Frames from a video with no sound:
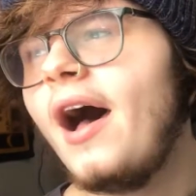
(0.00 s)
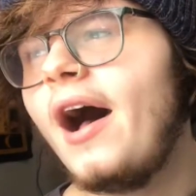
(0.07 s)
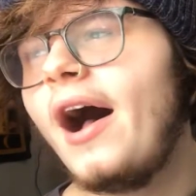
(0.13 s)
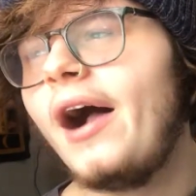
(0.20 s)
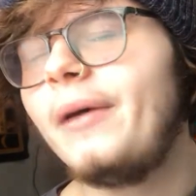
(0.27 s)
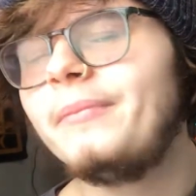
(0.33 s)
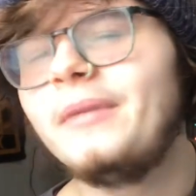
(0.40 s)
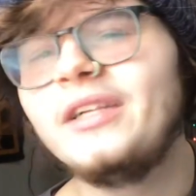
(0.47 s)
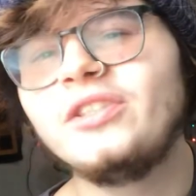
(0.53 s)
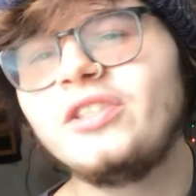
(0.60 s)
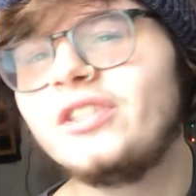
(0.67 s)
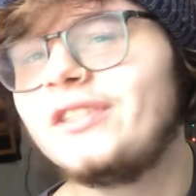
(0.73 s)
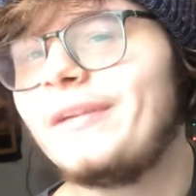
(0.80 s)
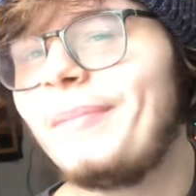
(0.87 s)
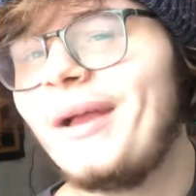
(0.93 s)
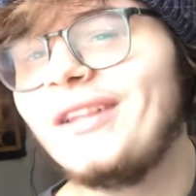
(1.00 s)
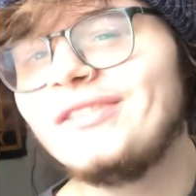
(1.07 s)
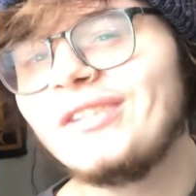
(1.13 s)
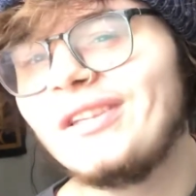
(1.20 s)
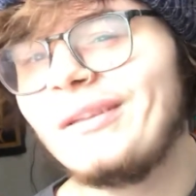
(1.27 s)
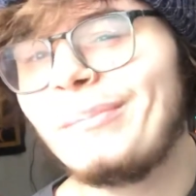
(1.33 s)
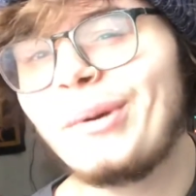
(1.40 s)
It just
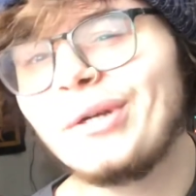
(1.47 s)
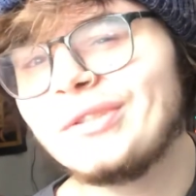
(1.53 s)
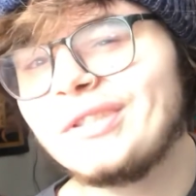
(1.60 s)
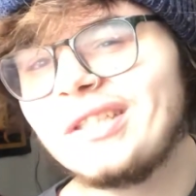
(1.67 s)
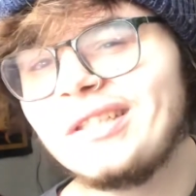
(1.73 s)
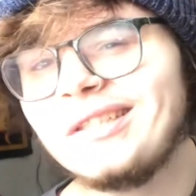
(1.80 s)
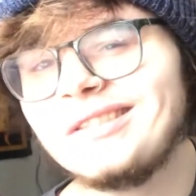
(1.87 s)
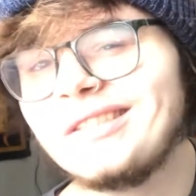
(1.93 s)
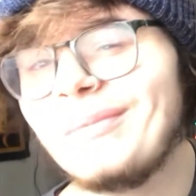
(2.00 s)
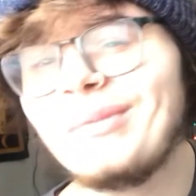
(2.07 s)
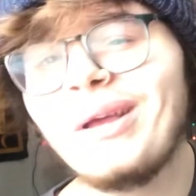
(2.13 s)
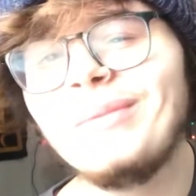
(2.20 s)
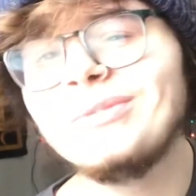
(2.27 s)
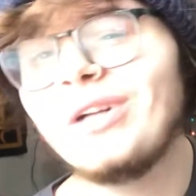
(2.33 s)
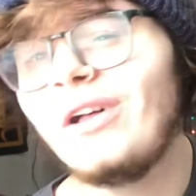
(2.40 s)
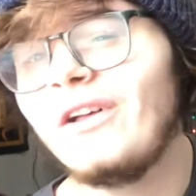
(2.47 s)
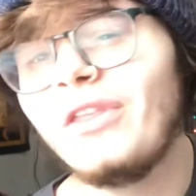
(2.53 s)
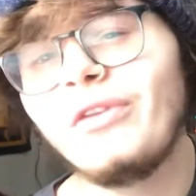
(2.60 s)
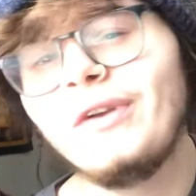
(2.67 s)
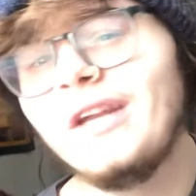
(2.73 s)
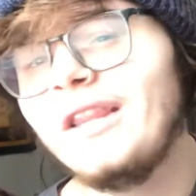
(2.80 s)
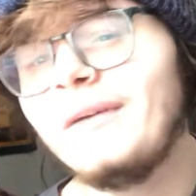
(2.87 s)
depends on the person. Sometimes all
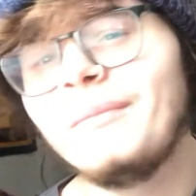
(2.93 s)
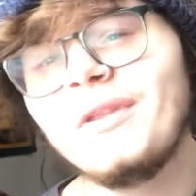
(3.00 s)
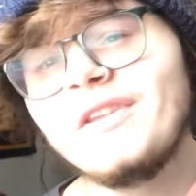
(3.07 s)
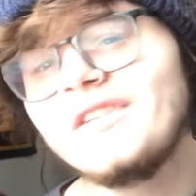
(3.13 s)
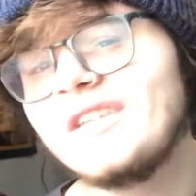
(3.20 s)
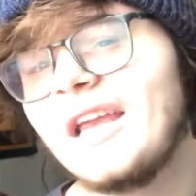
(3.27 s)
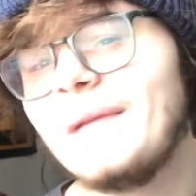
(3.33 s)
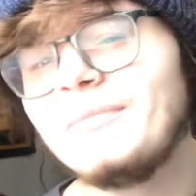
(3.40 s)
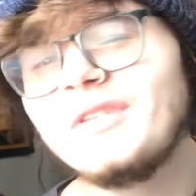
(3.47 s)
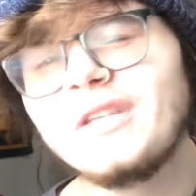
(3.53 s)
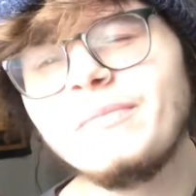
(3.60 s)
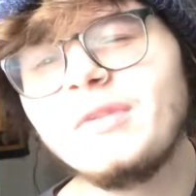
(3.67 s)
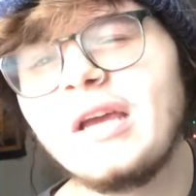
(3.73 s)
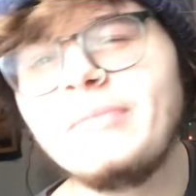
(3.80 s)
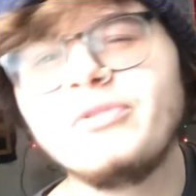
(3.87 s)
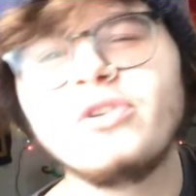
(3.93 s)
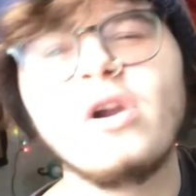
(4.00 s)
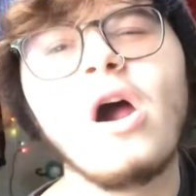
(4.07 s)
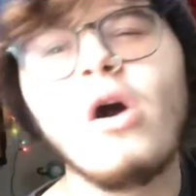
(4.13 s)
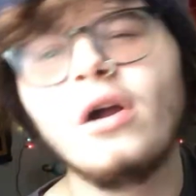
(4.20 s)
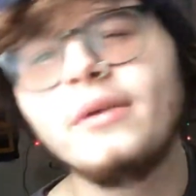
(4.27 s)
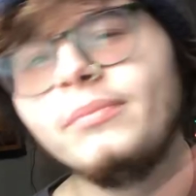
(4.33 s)
3 of them are the same, sometimes
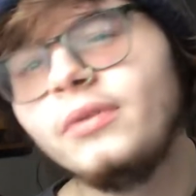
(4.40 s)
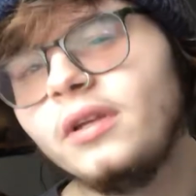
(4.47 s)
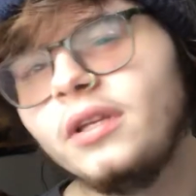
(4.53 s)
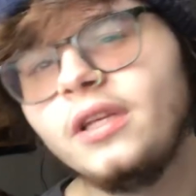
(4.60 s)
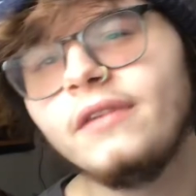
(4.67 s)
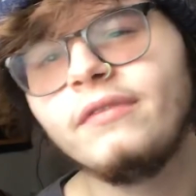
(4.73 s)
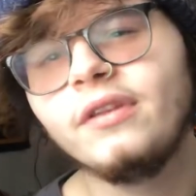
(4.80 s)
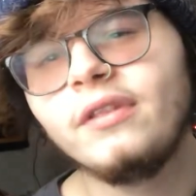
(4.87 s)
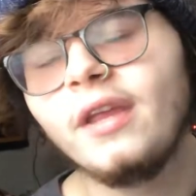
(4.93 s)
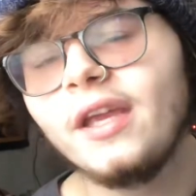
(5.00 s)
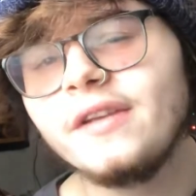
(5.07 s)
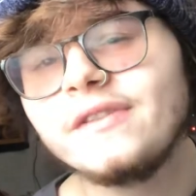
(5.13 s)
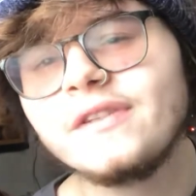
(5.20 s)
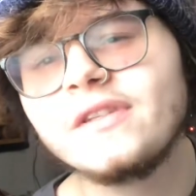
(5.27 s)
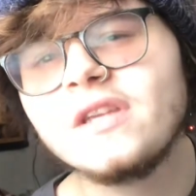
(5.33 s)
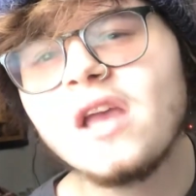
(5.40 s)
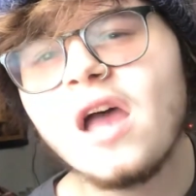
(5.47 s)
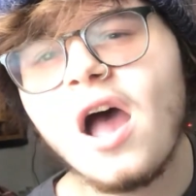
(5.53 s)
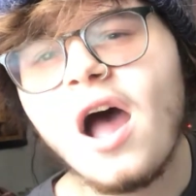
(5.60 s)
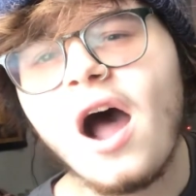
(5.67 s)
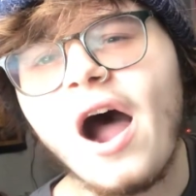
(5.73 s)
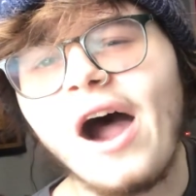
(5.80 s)
they're all completely different things,
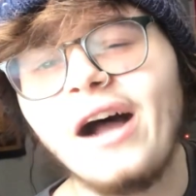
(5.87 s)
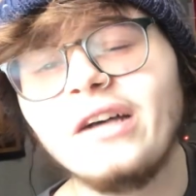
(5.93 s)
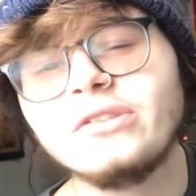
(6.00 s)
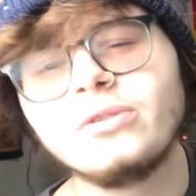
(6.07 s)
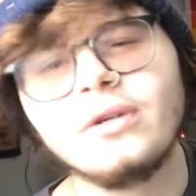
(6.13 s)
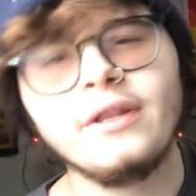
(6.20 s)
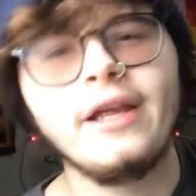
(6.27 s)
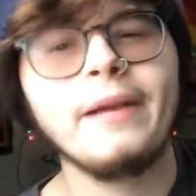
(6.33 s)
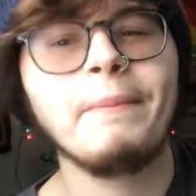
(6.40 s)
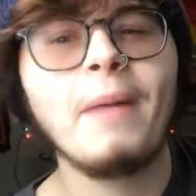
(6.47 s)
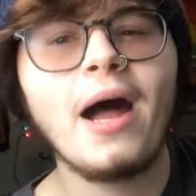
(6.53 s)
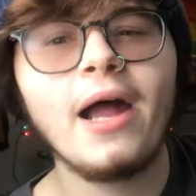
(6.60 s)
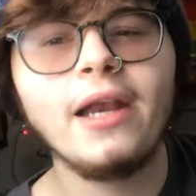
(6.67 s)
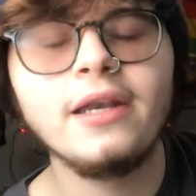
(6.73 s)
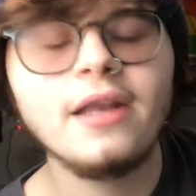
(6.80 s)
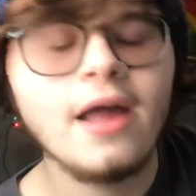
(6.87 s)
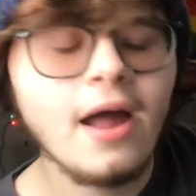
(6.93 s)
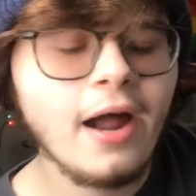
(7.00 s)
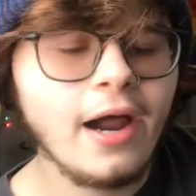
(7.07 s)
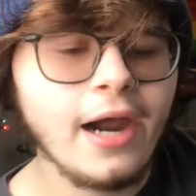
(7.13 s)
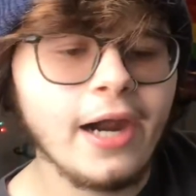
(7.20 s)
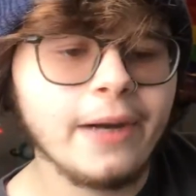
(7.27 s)
sort of like mine,
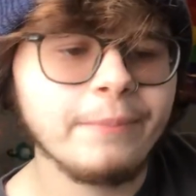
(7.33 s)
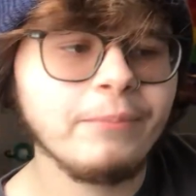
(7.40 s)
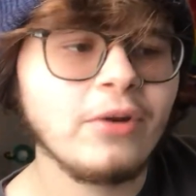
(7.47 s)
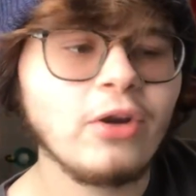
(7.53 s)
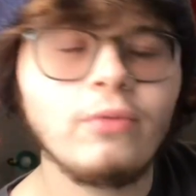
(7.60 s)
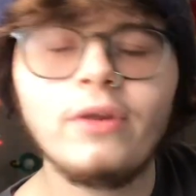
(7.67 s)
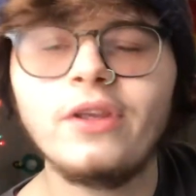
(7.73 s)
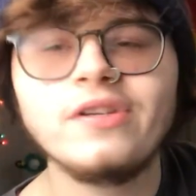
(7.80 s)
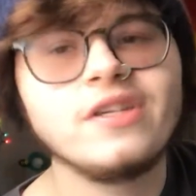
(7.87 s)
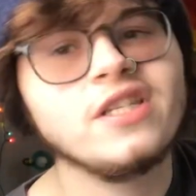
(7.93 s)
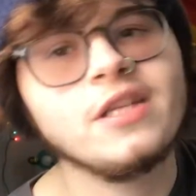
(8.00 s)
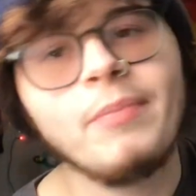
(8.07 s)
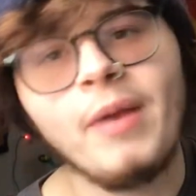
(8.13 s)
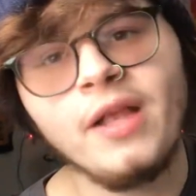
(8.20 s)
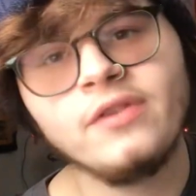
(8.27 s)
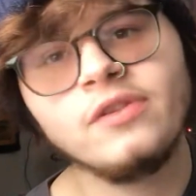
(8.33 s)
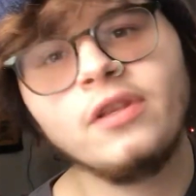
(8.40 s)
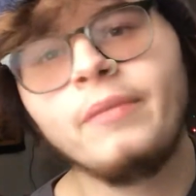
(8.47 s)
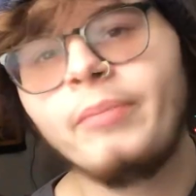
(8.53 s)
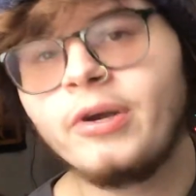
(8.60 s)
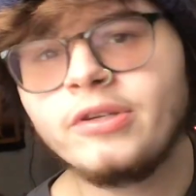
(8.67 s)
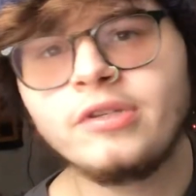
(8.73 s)
but it really just depends on
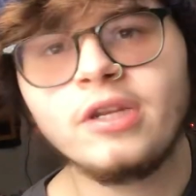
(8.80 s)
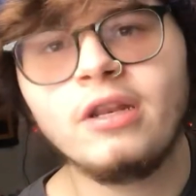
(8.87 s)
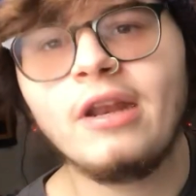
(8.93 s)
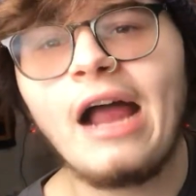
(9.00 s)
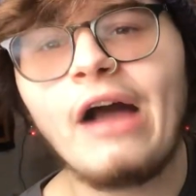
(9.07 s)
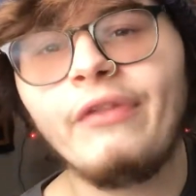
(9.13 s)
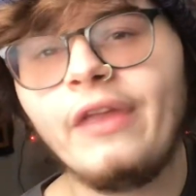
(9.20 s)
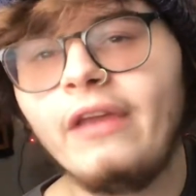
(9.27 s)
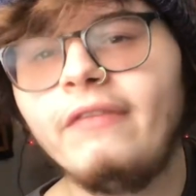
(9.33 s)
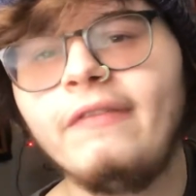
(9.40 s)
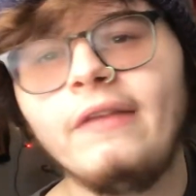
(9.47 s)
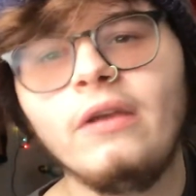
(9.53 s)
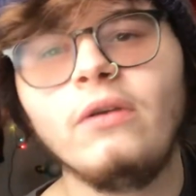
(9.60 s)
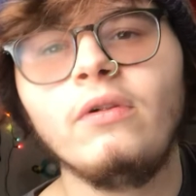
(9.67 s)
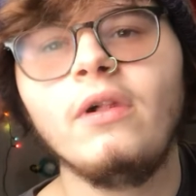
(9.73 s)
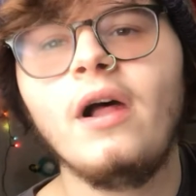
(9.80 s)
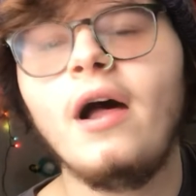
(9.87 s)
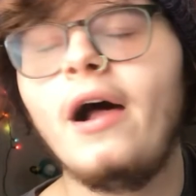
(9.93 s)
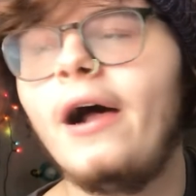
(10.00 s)
the person and how they feel.